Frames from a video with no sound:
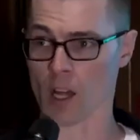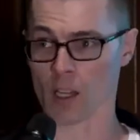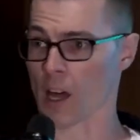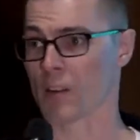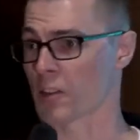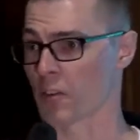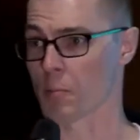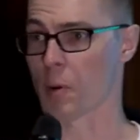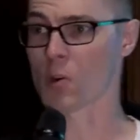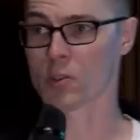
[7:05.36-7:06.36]
a lot of
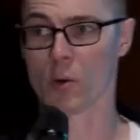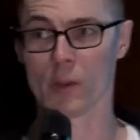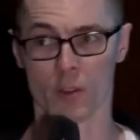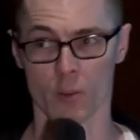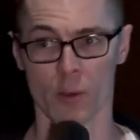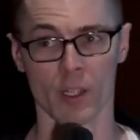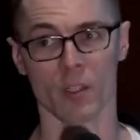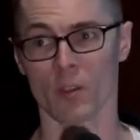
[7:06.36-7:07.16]
different posts going through it.